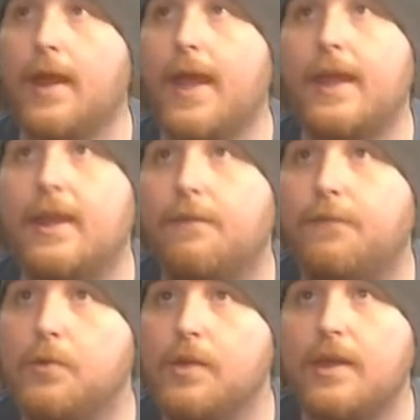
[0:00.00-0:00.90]
And if
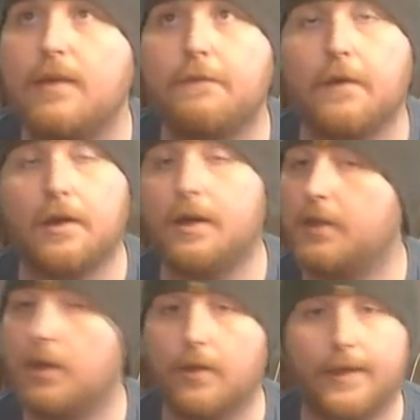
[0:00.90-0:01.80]
you leave
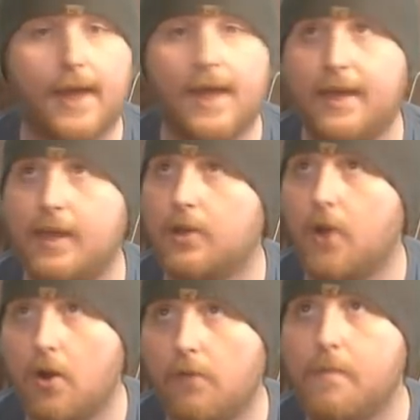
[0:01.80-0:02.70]
like a hanging
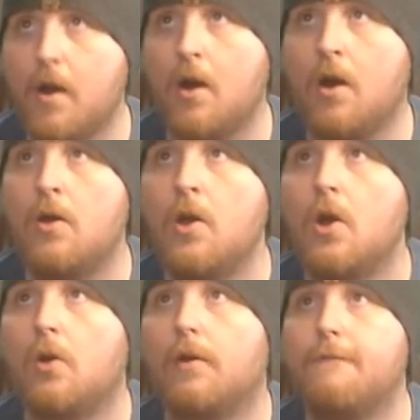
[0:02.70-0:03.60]
curveball
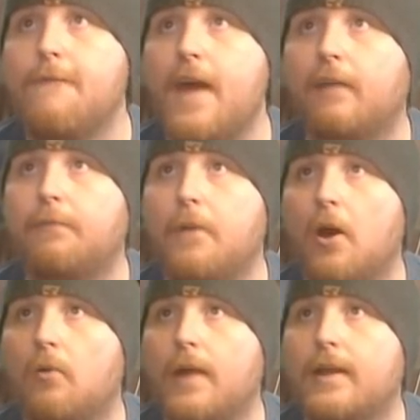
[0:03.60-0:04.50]
or a
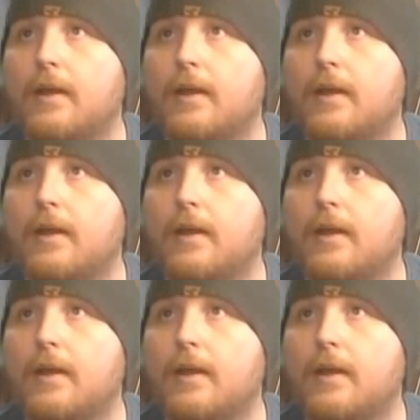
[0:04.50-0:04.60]
fastball right down